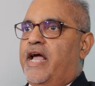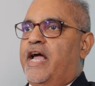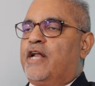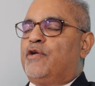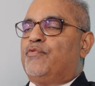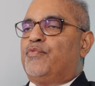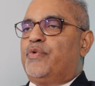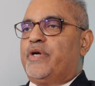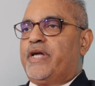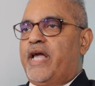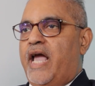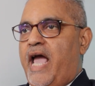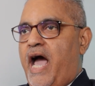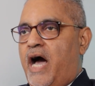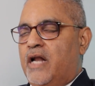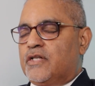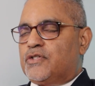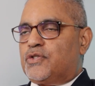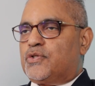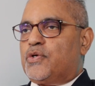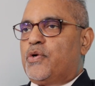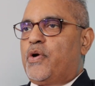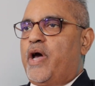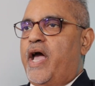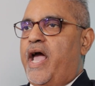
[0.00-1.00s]
And we
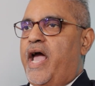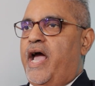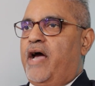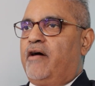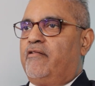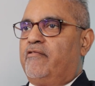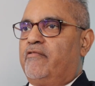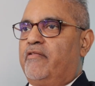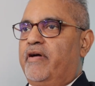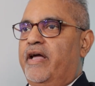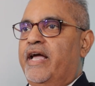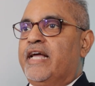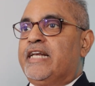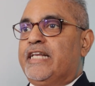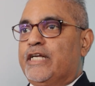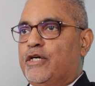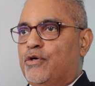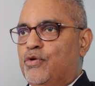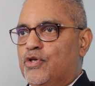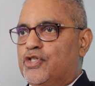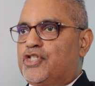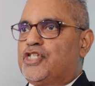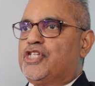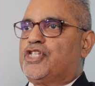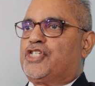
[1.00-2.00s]
also have an
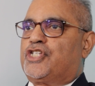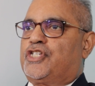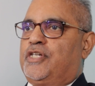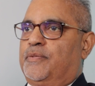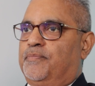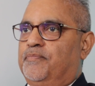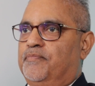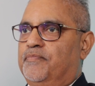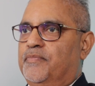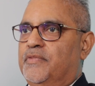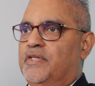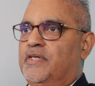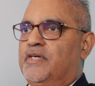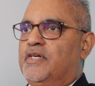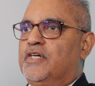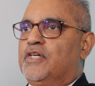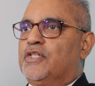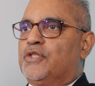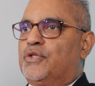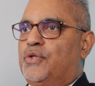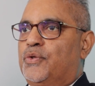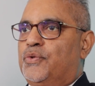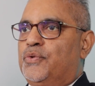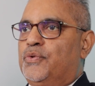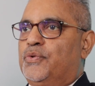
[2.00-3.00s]
ecosystem
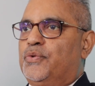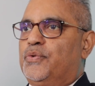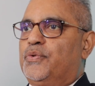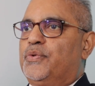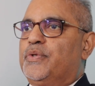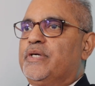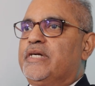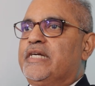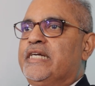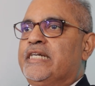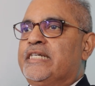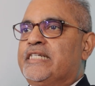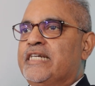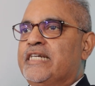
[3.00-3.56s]
through